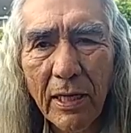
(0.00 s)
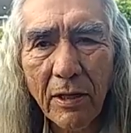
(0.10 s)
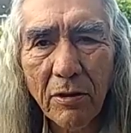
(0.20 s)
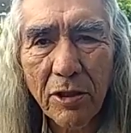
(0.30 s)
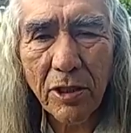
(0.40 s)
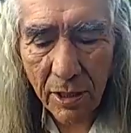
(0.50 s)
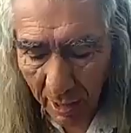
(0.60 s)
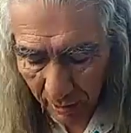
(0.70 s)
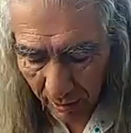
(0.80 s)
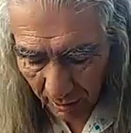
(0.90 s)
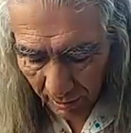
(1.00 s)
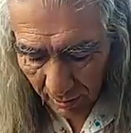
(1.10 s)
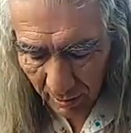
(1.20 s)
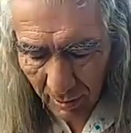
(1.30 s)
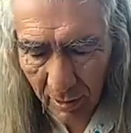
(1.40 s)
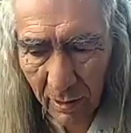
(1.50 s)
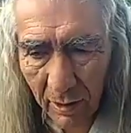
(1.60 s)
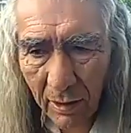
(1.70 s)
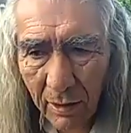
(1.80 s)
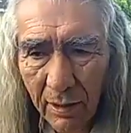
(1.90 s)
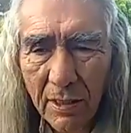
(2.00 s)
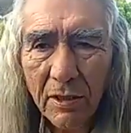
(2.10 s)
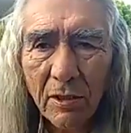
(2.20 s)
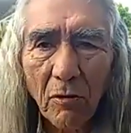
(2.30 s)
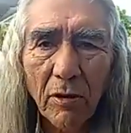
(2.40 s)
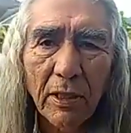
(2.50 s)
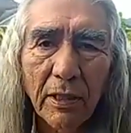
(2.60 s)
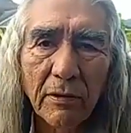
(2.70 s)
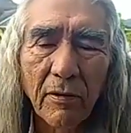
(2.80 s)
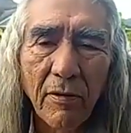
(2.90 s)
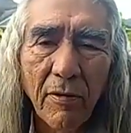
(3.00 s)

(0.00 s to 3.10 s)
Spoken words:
energy that's going